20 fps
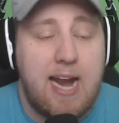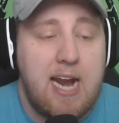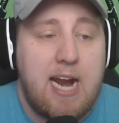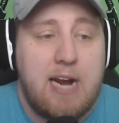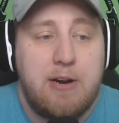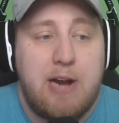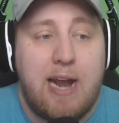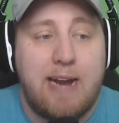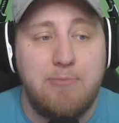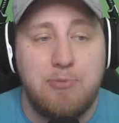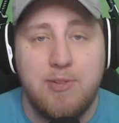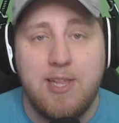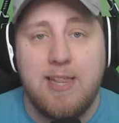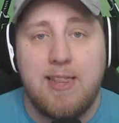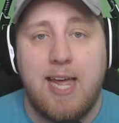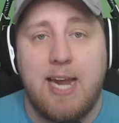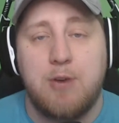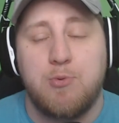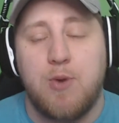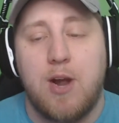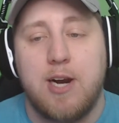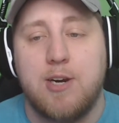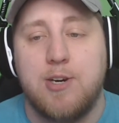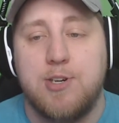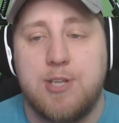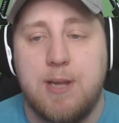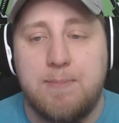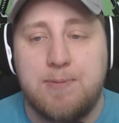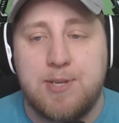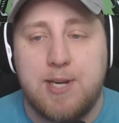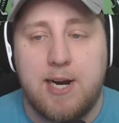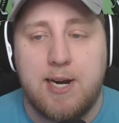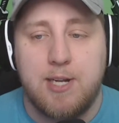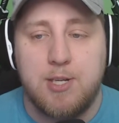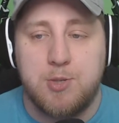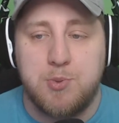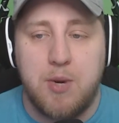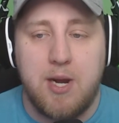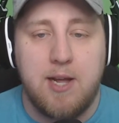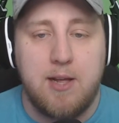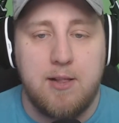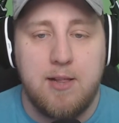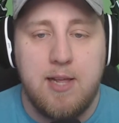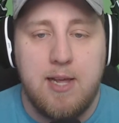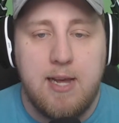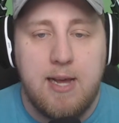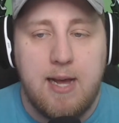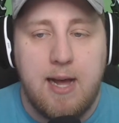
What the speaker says: I really like Rocker's upside as well.